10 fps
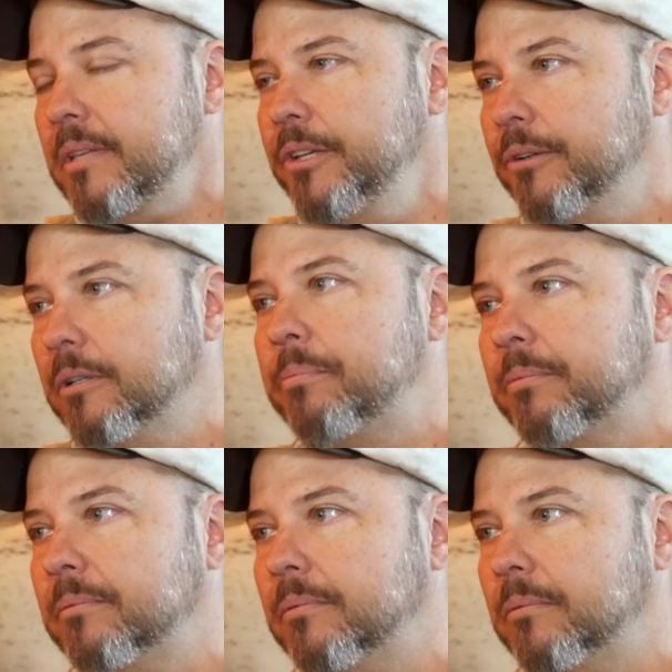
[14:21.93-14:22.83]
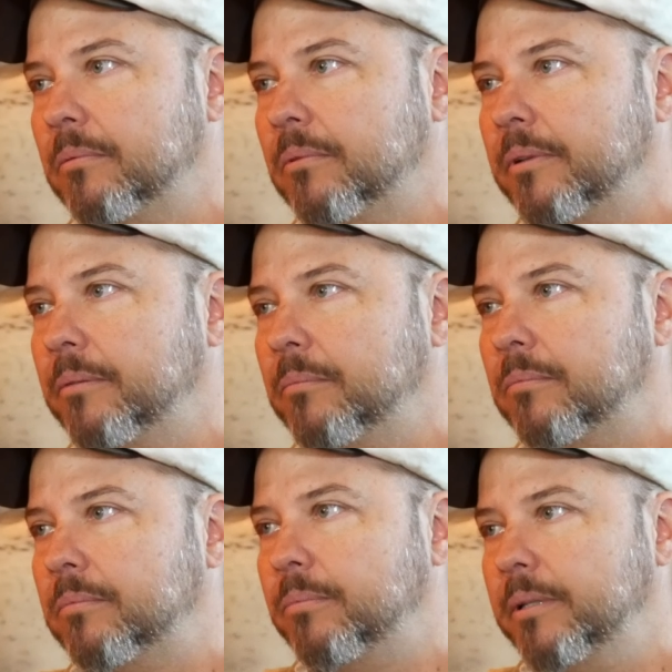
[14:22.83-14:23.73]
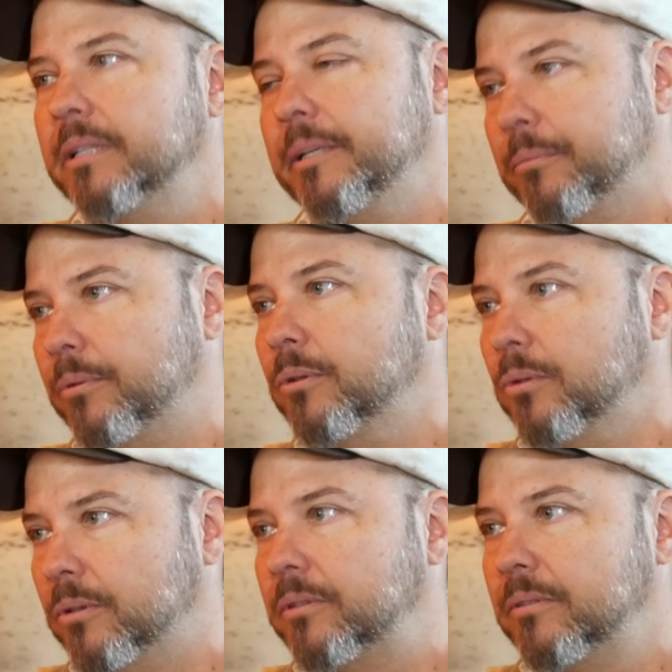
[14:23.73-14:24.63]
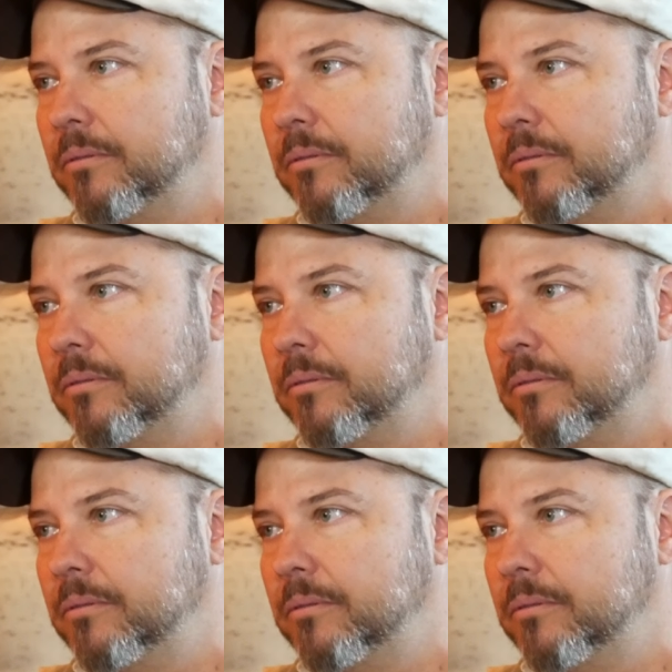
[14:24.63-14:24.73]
Europe really ruled